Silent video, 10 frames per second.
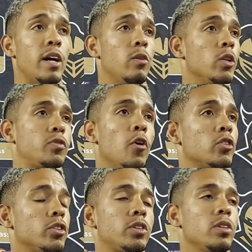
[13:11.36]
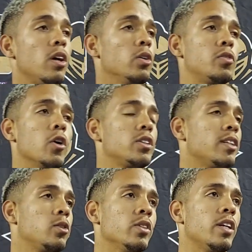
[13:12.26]
I was focused.
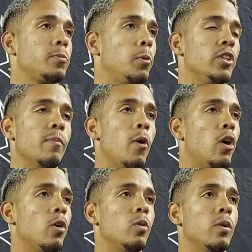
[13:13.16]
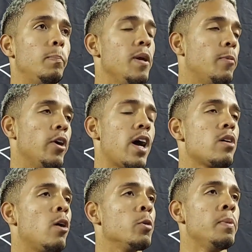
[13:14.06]
As soon as I put the ball, people were
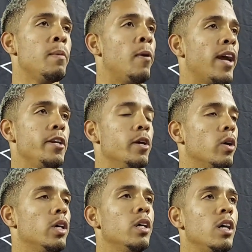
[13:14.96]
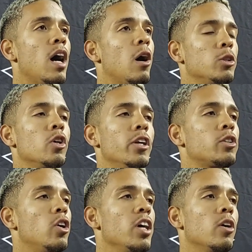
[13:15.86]
around me, but I knew I was going to
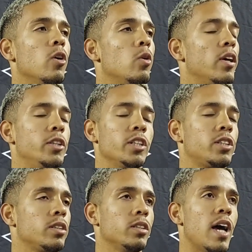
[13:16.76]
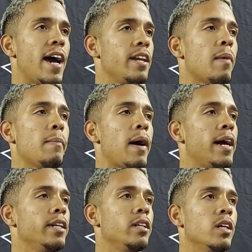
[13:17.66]
score that goal. I just had in my
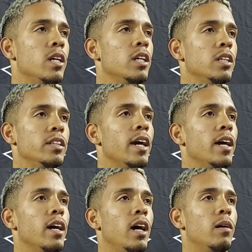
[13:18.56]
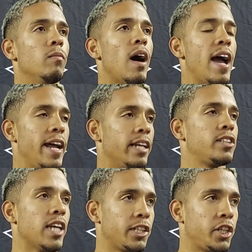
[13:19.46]
mind that I had
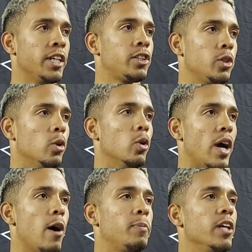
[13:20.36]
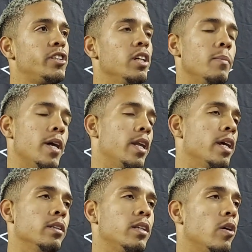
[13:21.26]
a chance to help the team, and
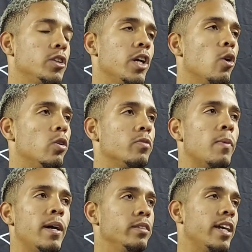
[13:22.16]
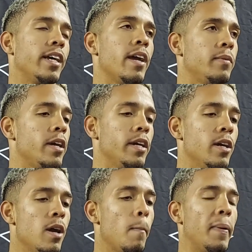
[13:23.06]
then that was the goal of
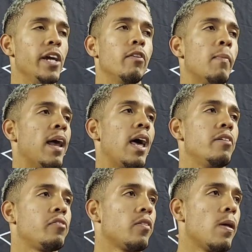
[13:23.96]
the play of my life.